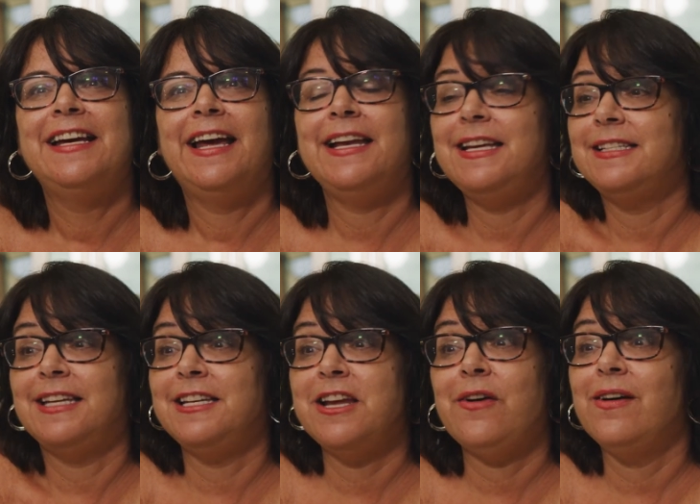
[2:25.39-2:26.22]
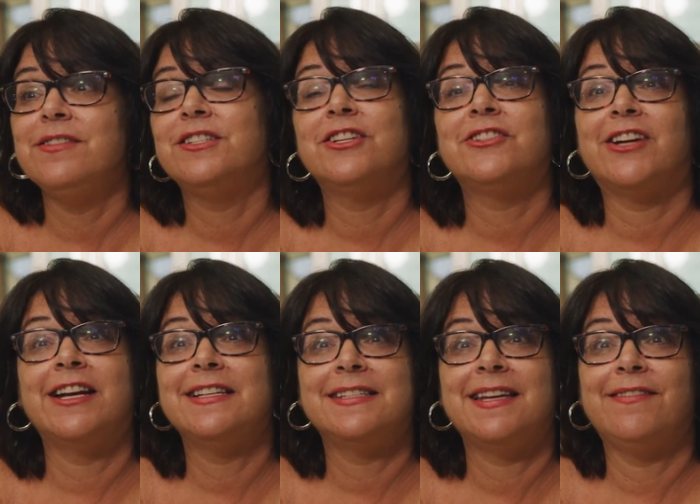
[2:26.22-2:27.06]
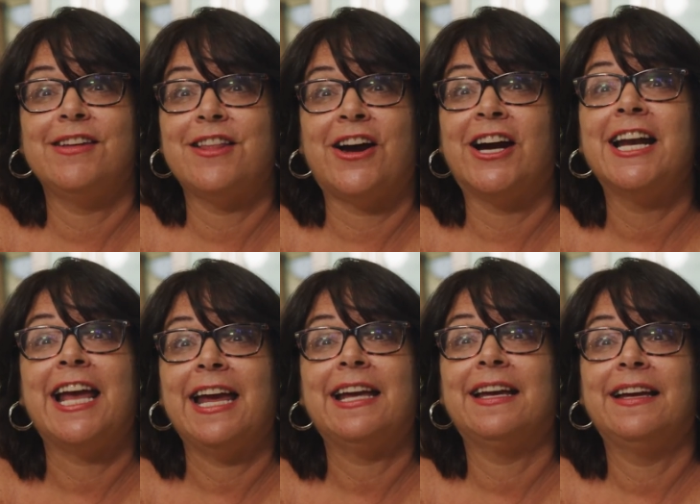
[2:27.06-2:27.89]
And he said, no, I was just trying to save you the heartache.